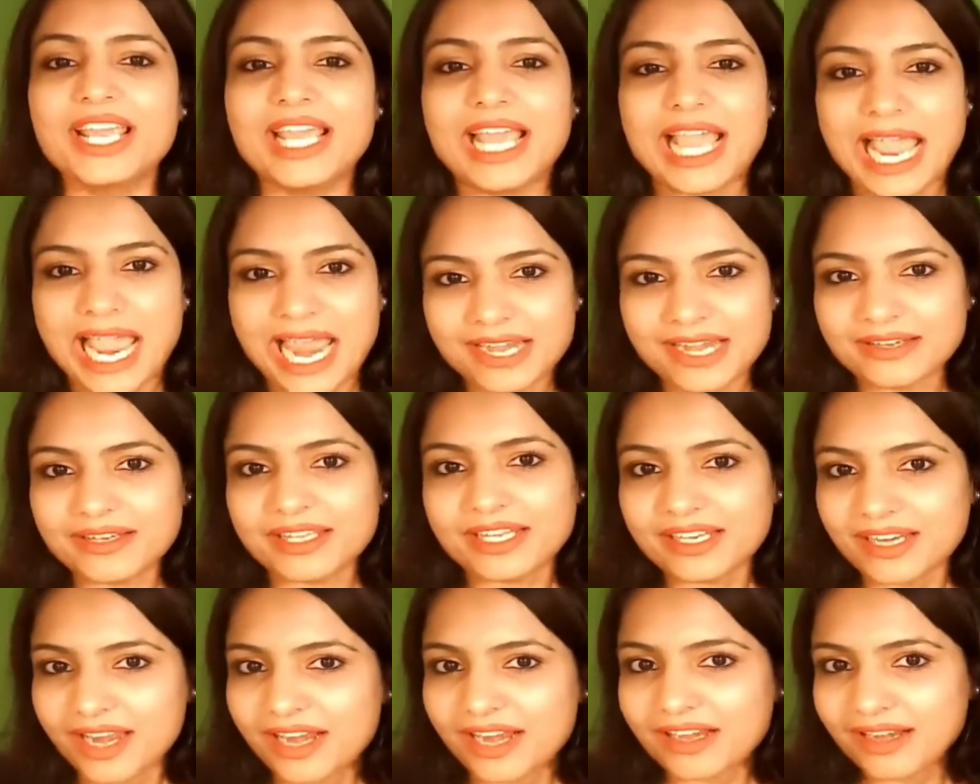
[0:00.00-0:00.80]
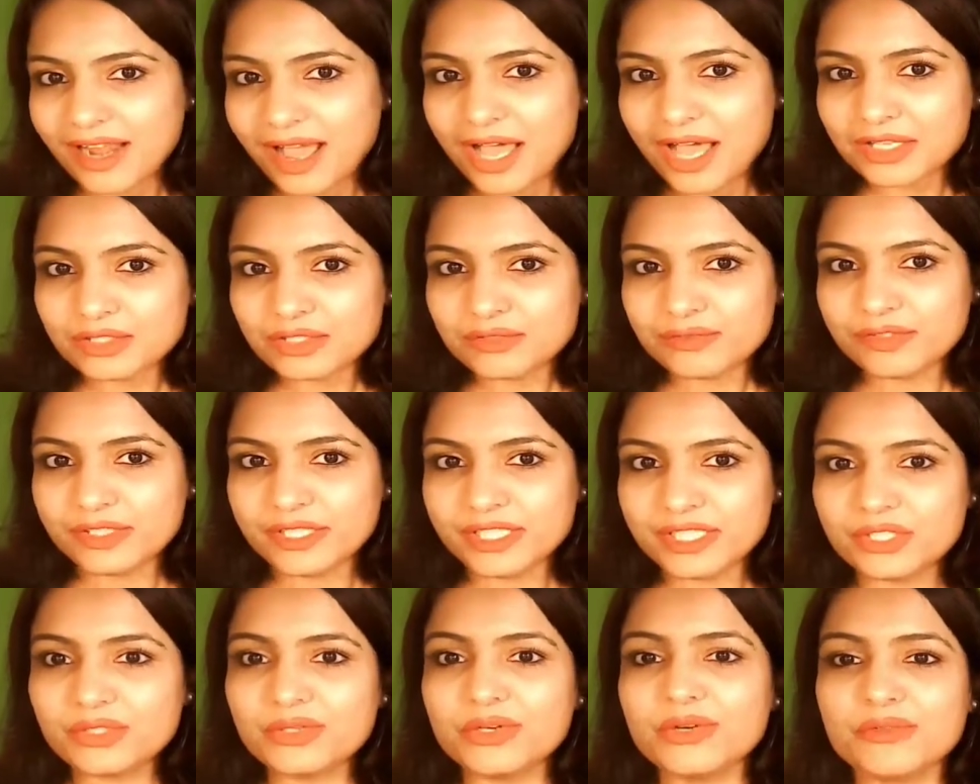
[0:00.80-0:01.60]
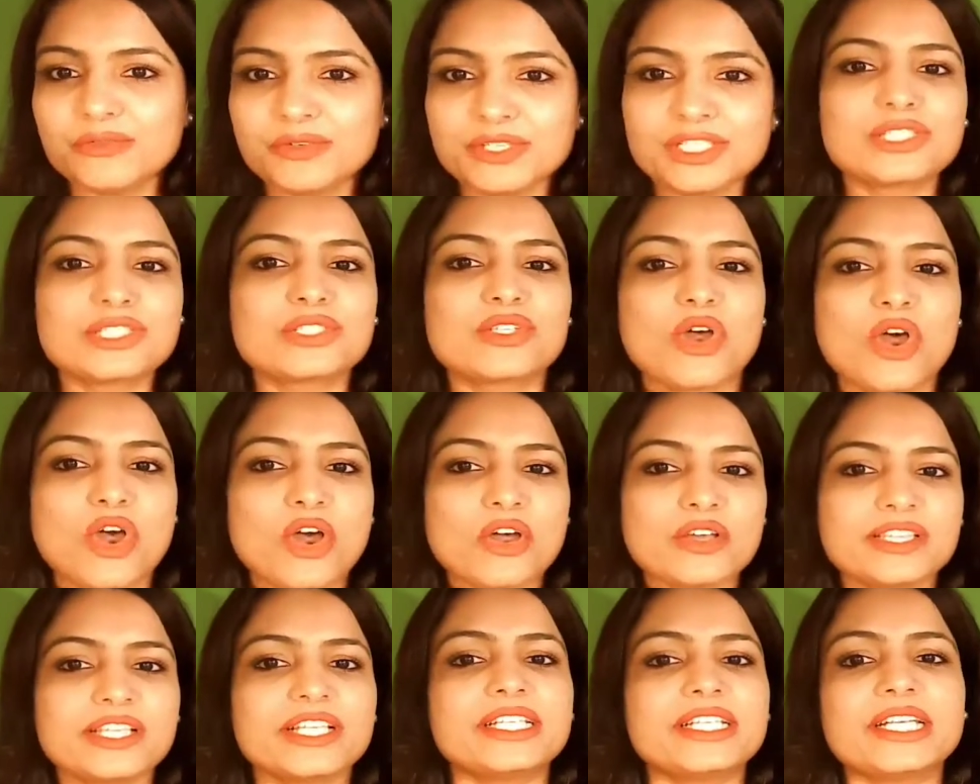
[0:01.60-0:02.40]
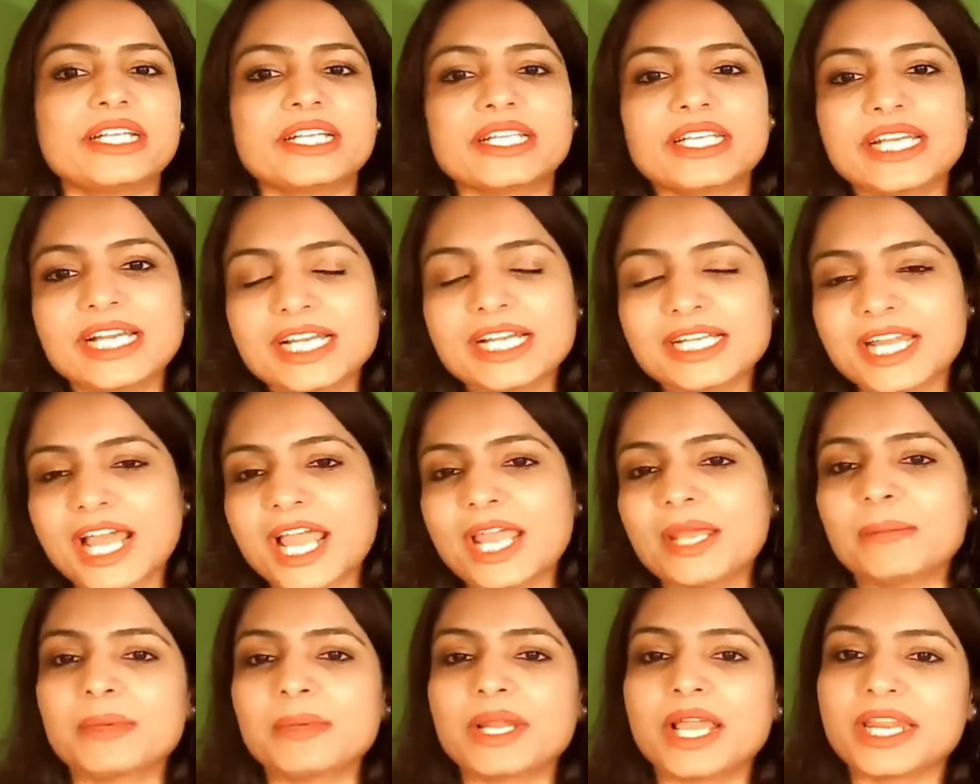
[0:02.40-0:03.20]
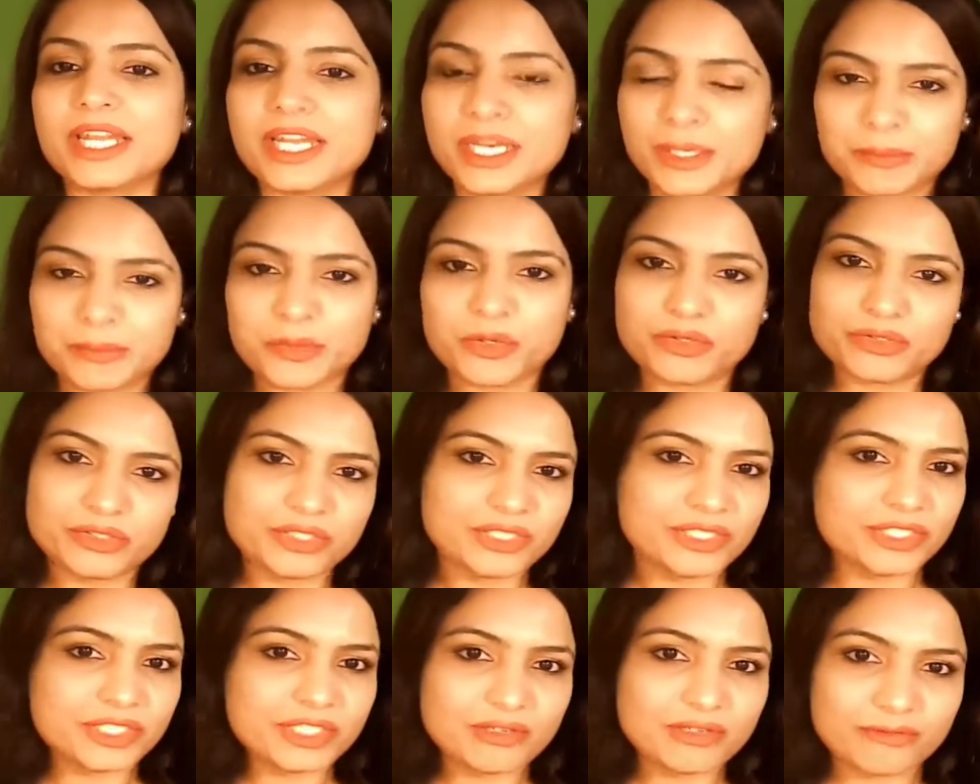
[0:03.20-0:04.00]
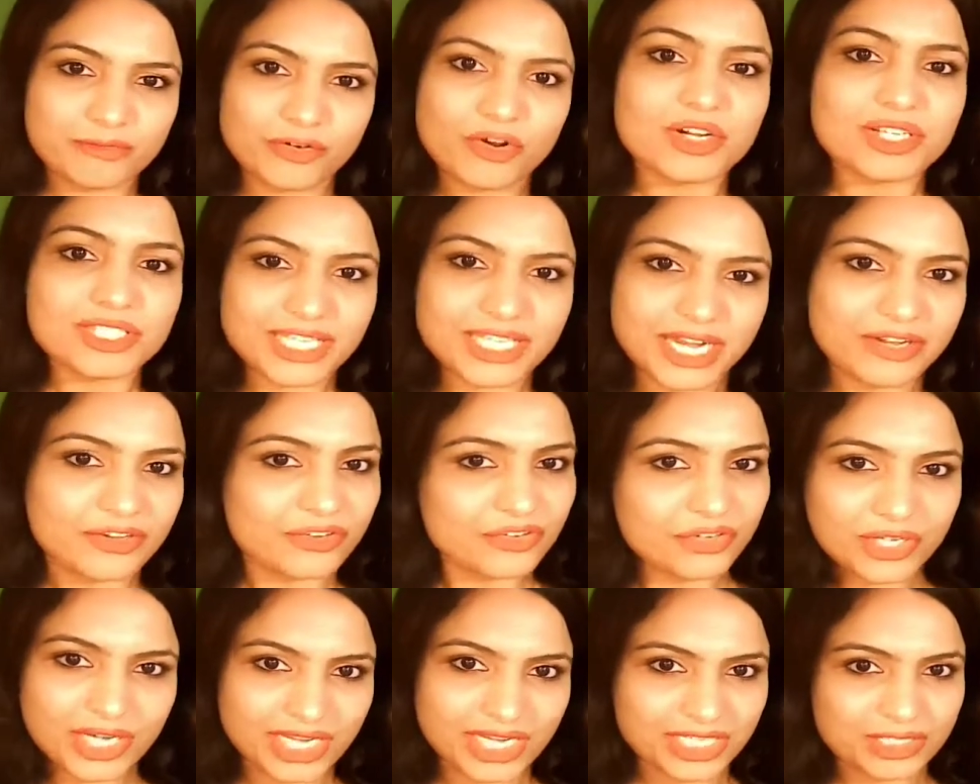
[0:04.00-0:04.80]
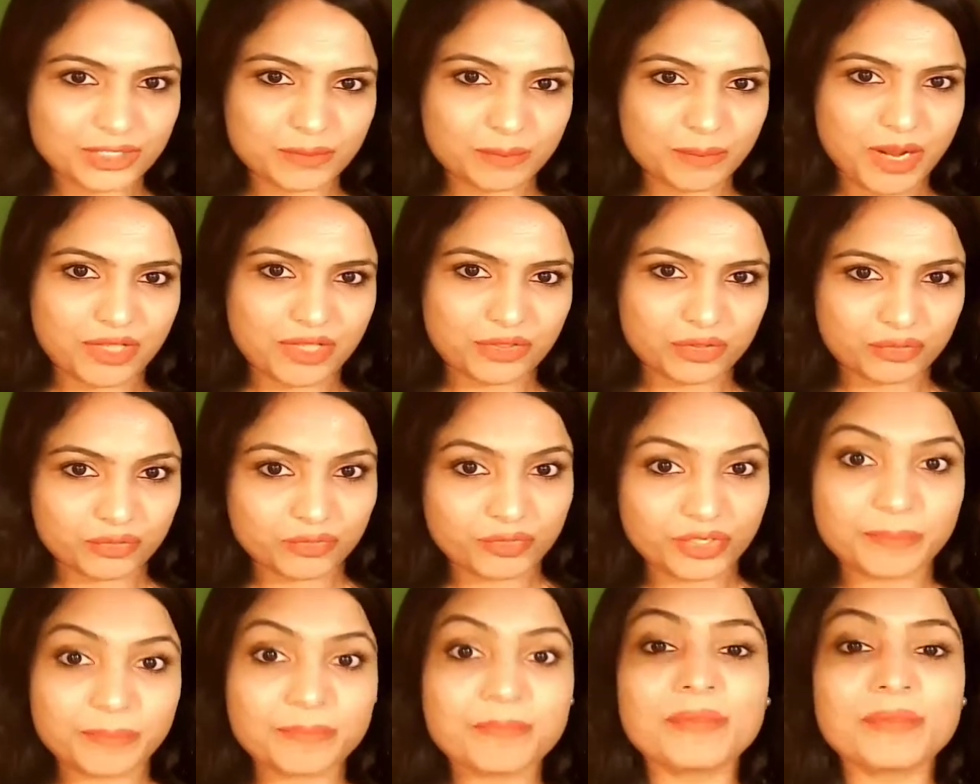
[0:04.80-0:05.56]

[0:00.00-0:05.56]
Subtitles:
And in our last video, we saw the detailed timeline and procedure for centralized pathway.